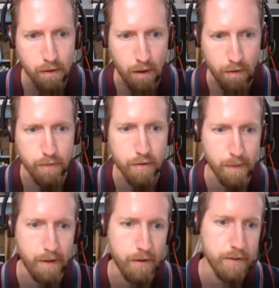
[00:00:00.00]
as a risk
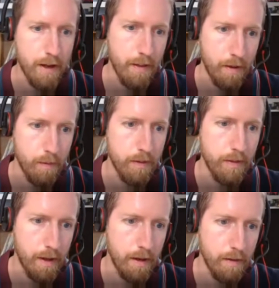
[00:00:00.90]
manager, share that with
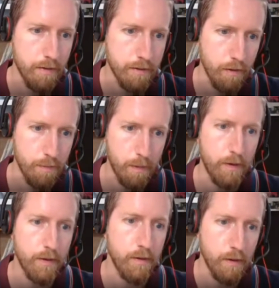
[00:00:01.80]
their insurance
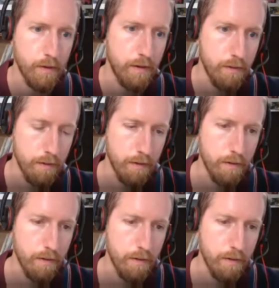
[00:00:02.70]
broker or their